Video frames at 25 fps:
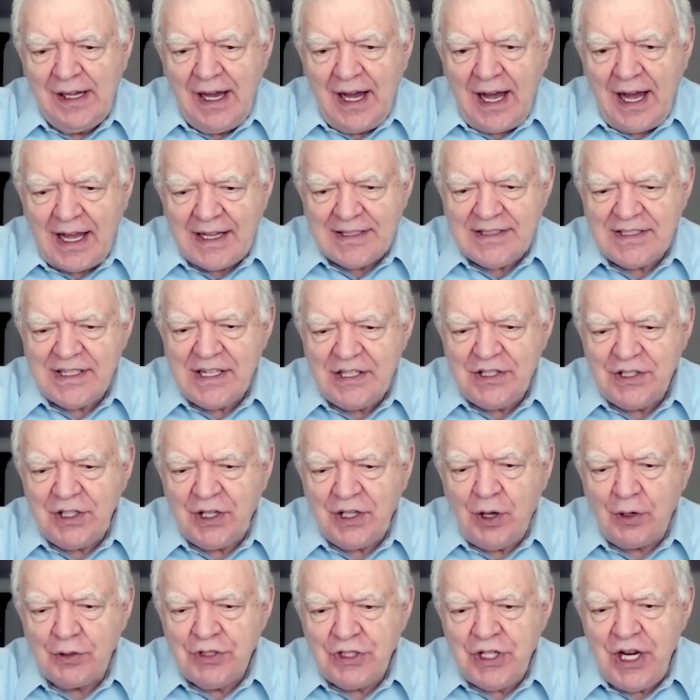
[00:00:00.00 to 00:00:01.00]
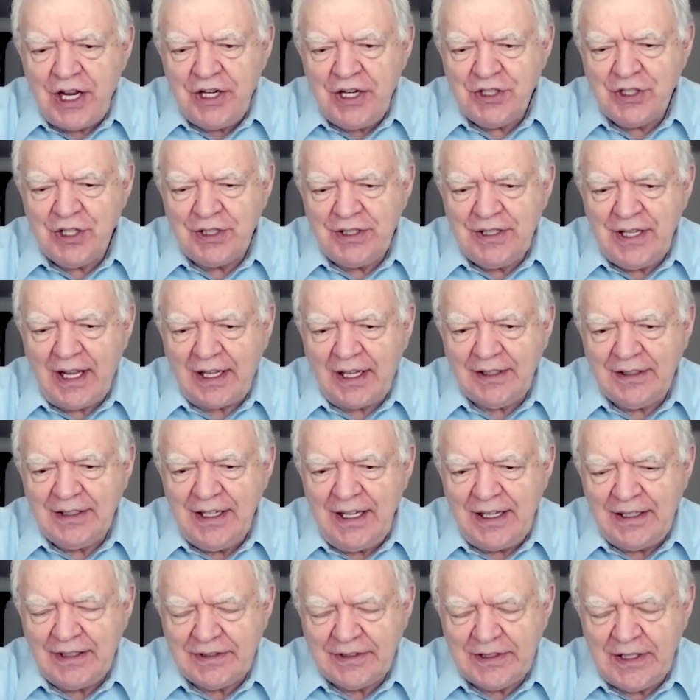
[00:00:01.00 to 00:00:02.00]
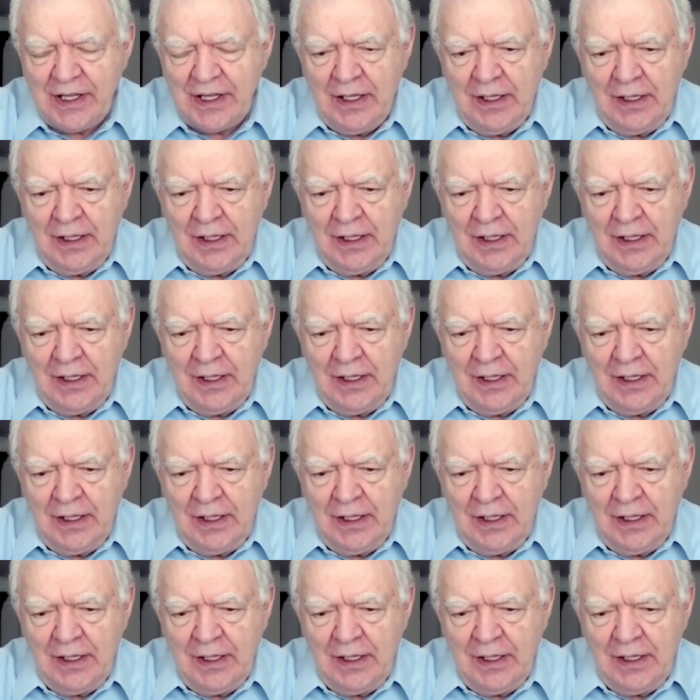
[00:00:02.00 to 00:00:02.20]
hostage negotiation techniques.